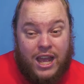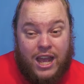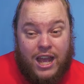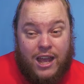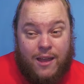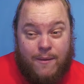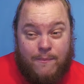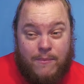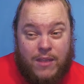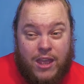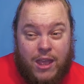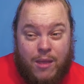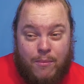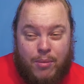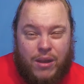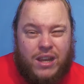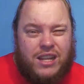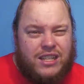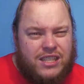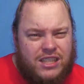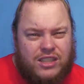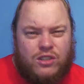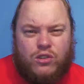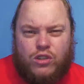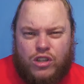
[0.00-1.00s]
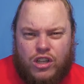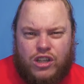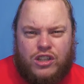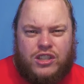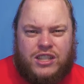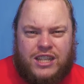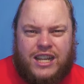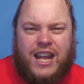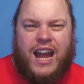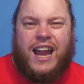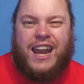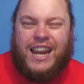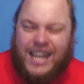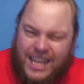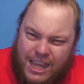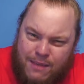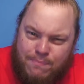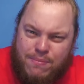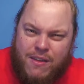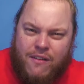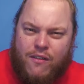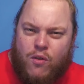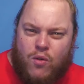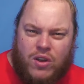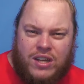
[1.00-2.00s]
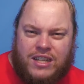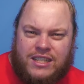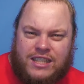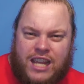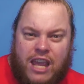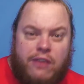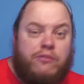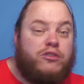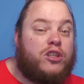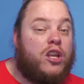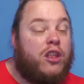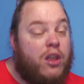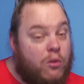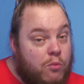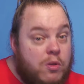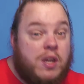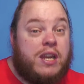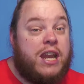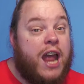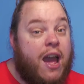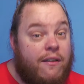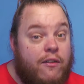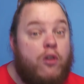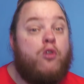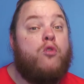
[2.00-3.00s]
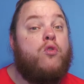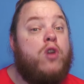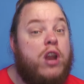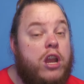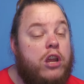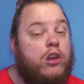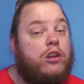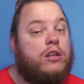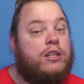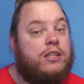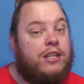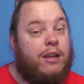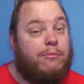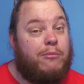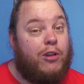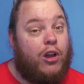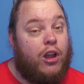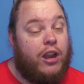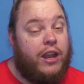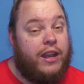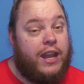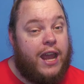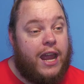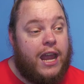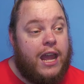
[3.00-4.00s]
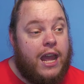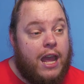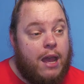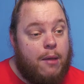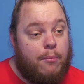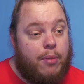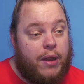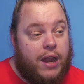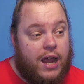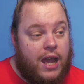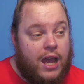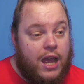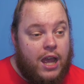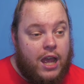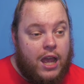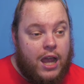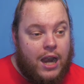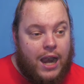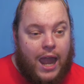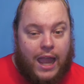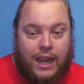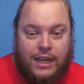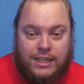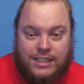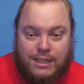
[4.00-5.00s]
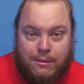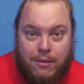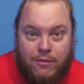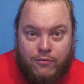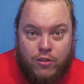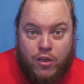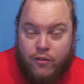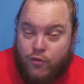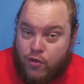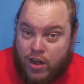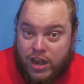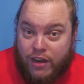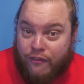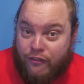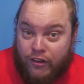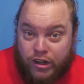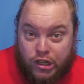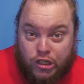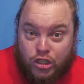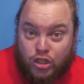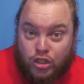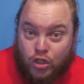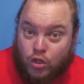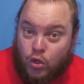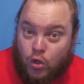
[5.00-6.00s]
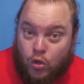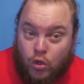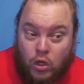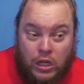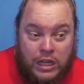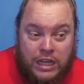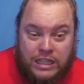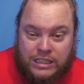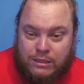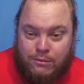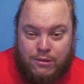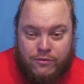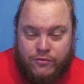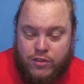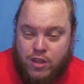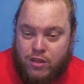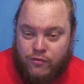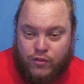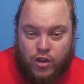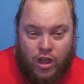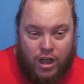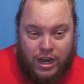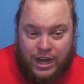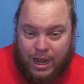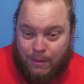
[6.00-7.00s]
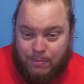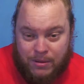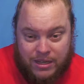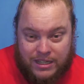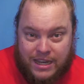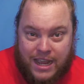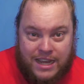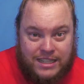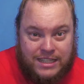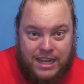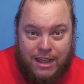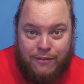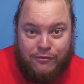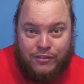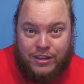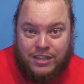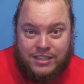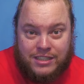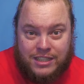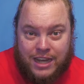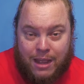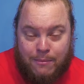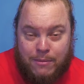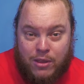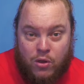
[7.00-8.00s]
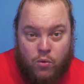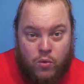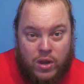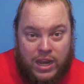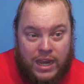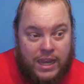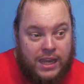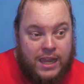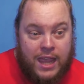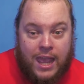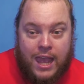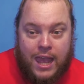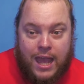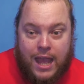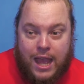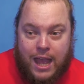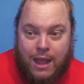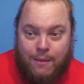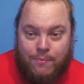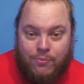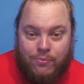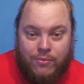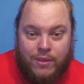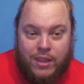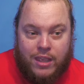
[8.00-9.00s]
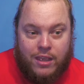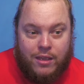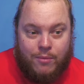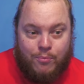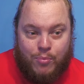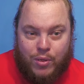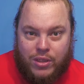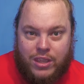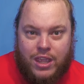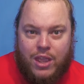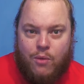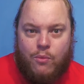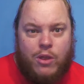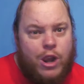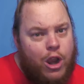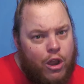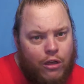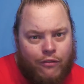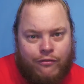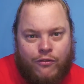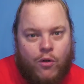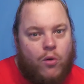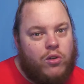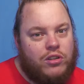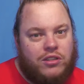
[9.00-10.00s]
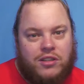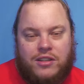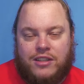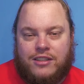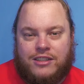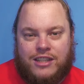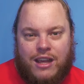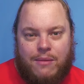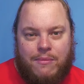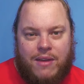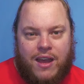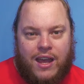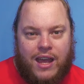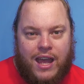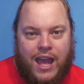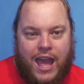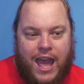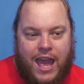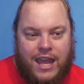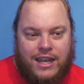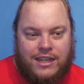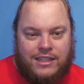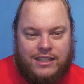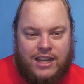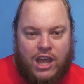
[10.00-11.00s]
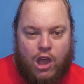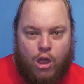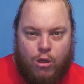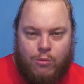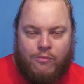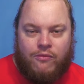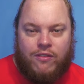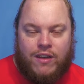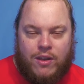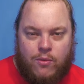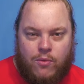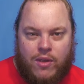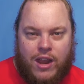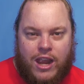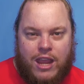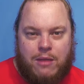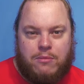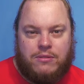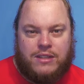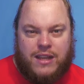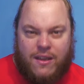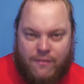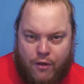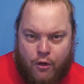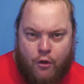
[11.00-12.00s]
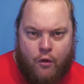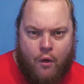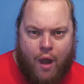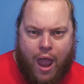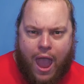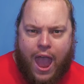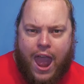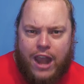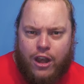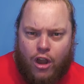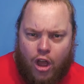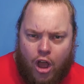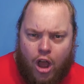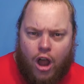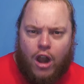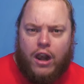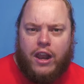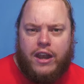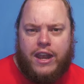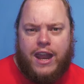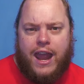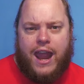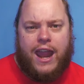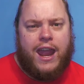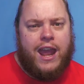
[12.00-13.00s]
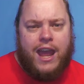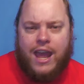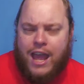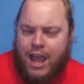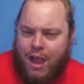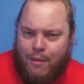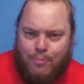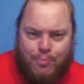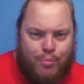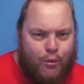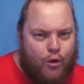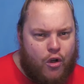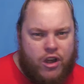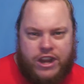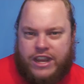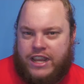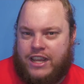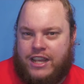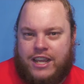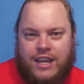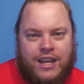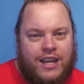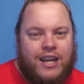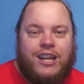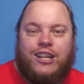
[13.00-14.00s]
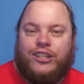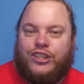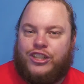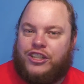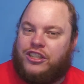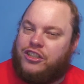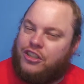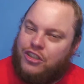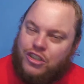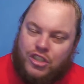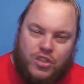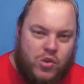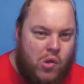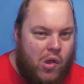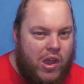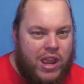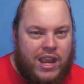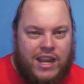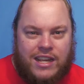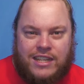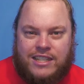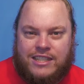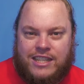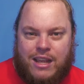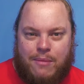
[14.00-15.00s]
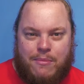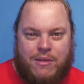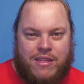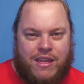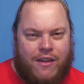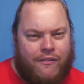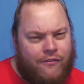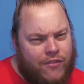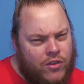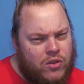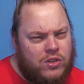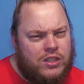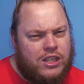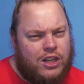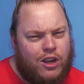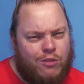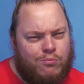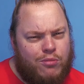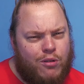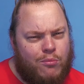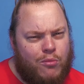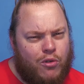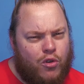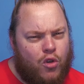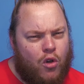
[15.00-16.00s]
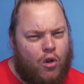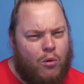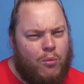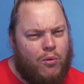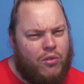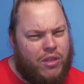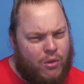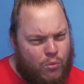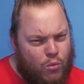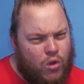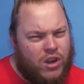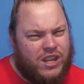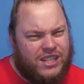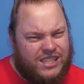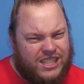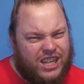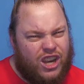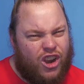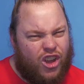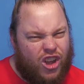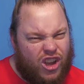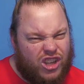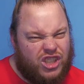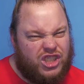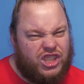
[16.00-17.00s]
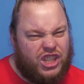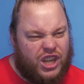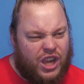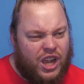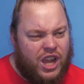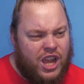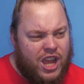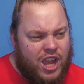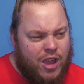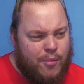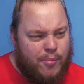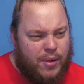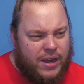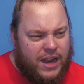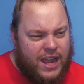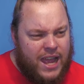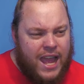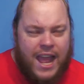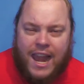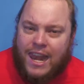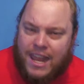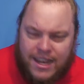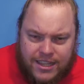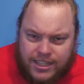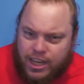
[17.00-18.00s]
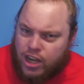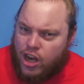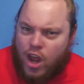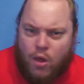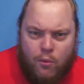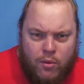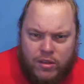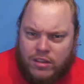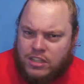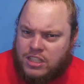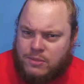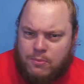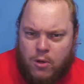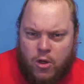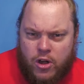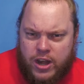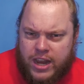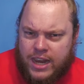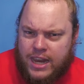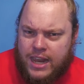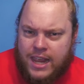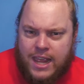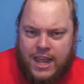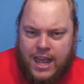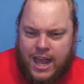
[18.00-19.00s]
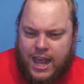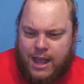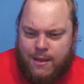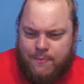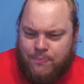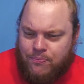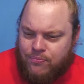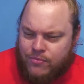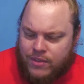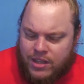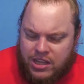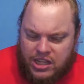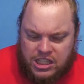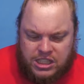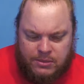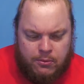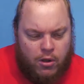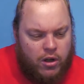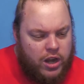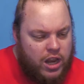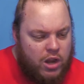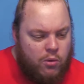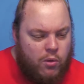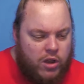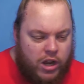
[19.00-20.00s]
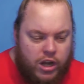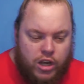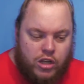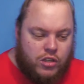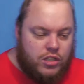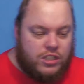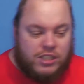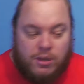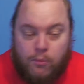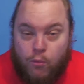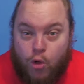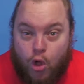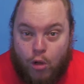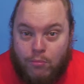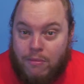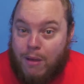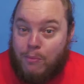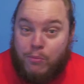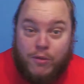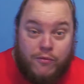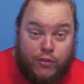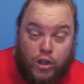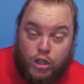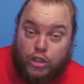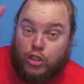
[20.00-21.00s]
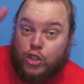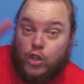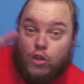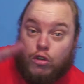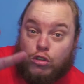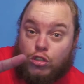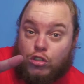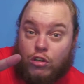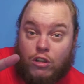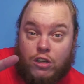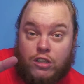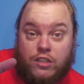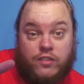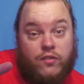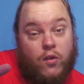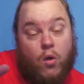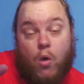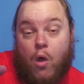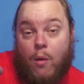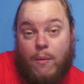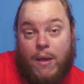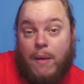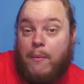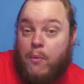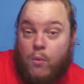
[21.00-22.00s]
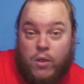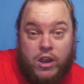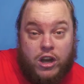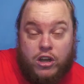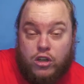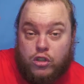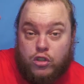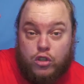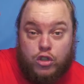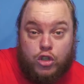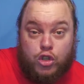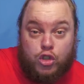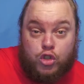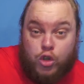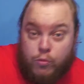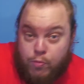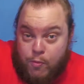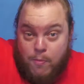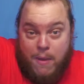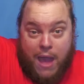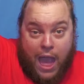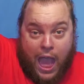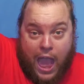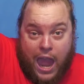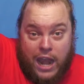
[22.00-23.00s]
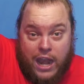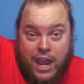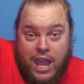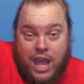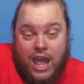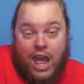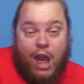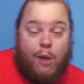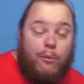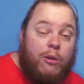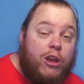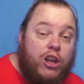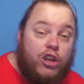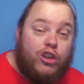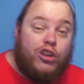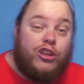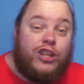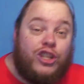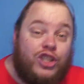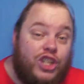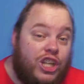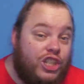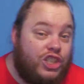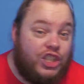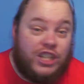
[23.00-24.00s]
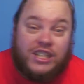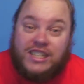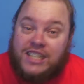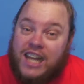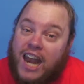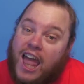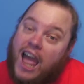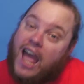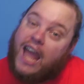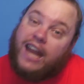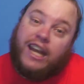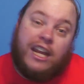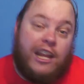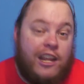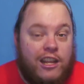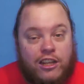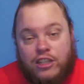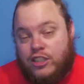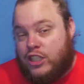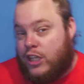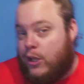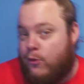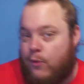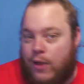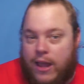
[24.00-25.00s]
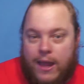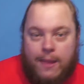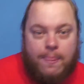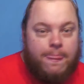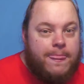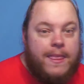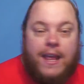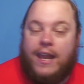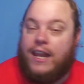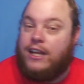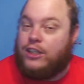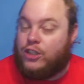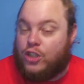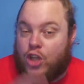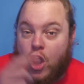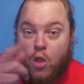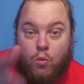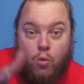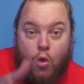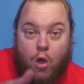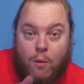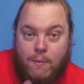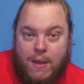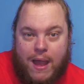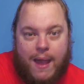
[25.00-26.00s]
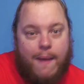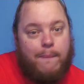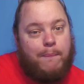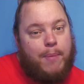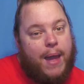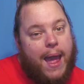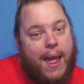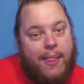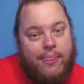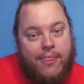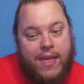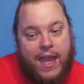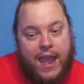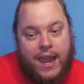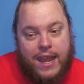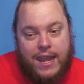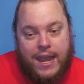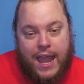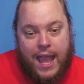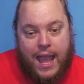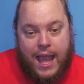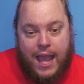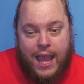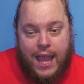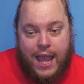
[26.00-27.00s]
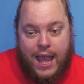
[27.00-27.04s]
But it's still good to kind of keep everyone safe so that we can have a really good summer holiday. But like some of you have already finished school, some of you have got a couple of days left this coming week. But yeah, we look forward to the summer and hopefully we're able to have a rad holiday, a break. Just enjoying a summer that feels a little bit more normal than what it did last year. But let's get on with this morning. This morning we're going to do some warm-up. We've got two songs for warm-up. We're going to do Superman and we're going to do the Cha-Cha Slide. So let's go warm-up and then